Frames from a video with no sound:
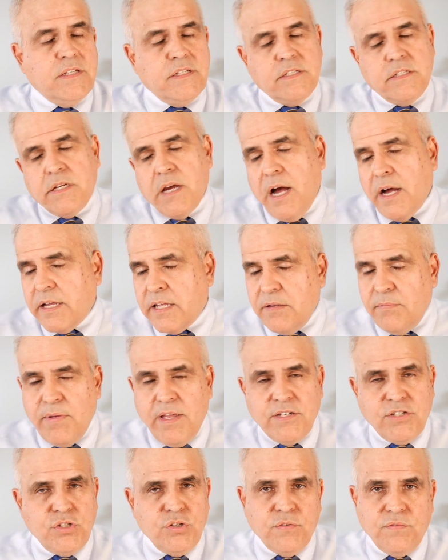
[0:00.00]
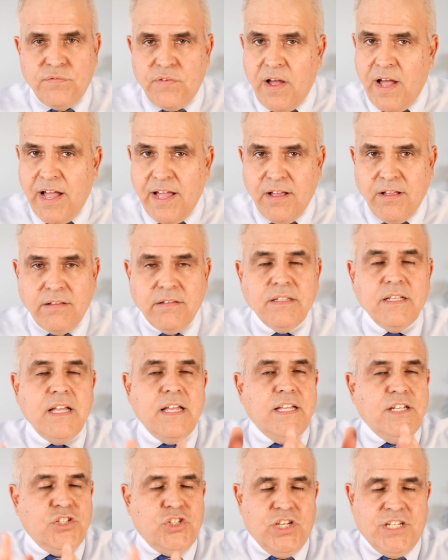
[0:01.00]
Document your file
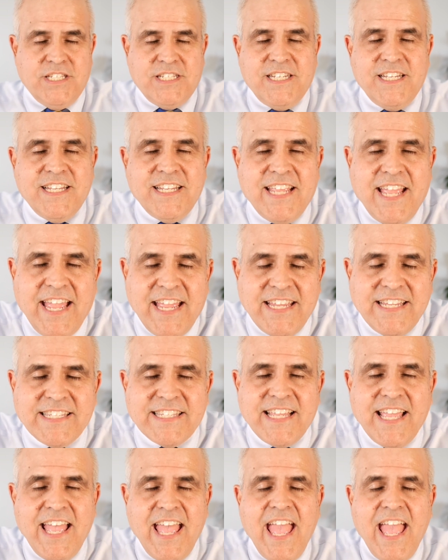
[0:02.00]
just in case,